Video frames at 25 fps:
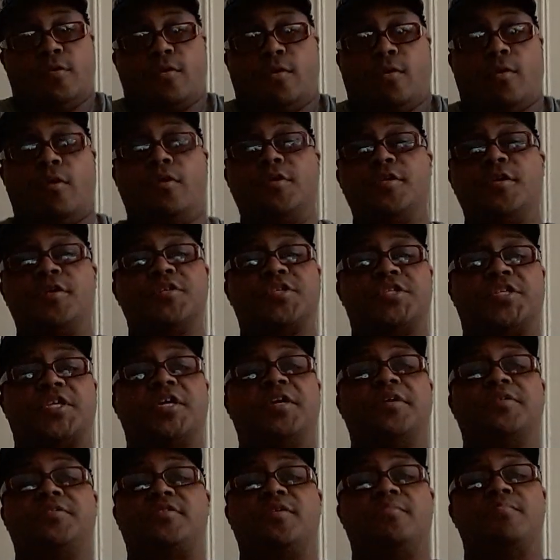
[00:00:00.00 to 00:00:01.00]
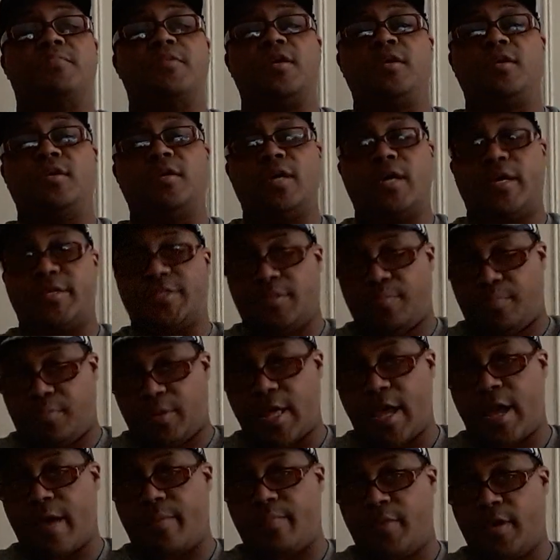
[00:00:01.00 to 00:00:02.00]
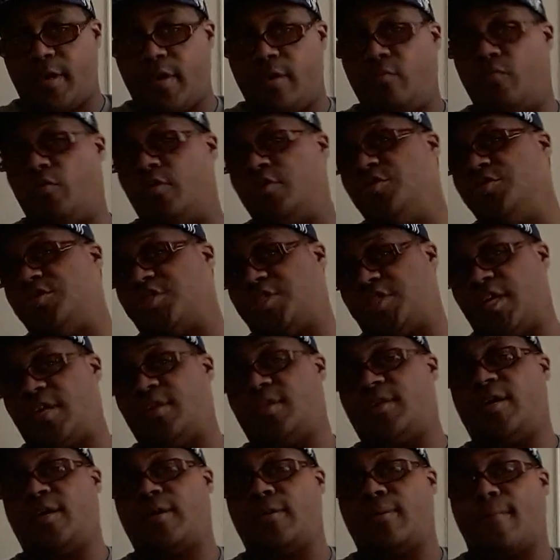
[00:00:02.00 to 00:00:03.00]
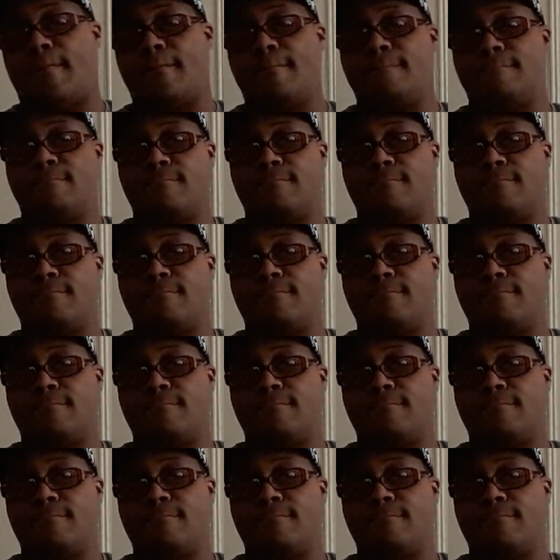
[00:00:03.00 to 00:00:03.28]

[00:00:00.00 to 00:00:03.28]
all you're saying to me as a black man when you say that